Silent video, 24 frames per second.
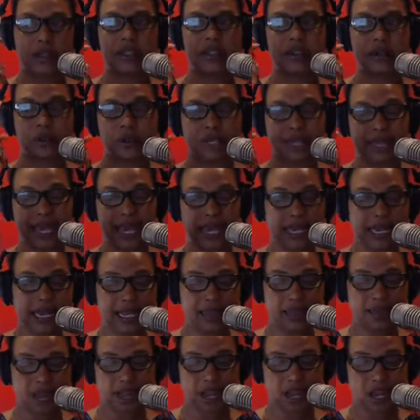So get in
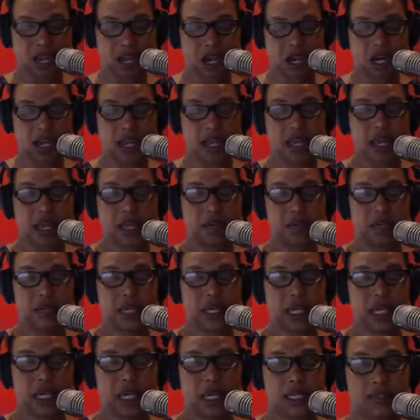there
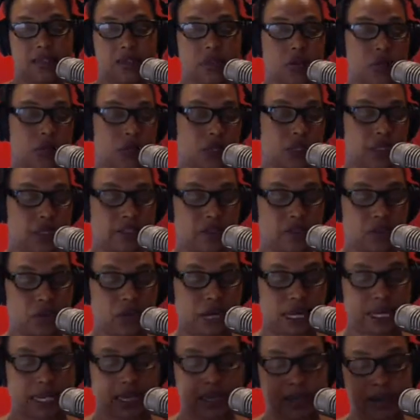because the world is
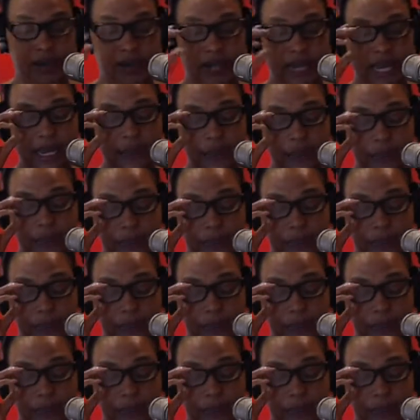waiting. Okay.